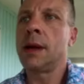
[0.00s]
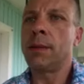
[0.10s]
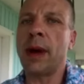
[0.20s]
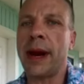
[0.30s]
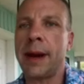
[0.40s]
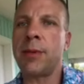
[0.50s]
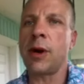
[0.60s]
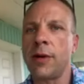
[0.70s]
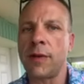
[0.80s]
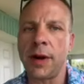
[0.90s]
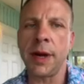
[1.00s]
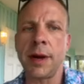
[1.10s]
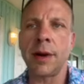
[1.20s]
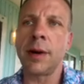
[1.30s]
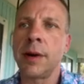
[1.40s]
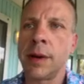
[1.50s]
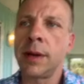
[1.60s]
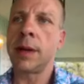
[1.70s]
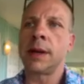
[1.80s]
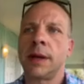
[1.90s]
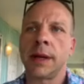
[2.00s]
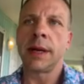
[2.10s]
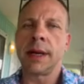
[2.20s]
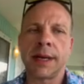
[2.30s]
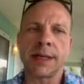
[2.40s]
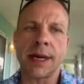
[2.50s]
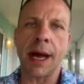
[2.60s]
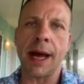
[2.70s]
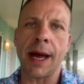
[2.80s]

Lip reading: My neighbor over here has got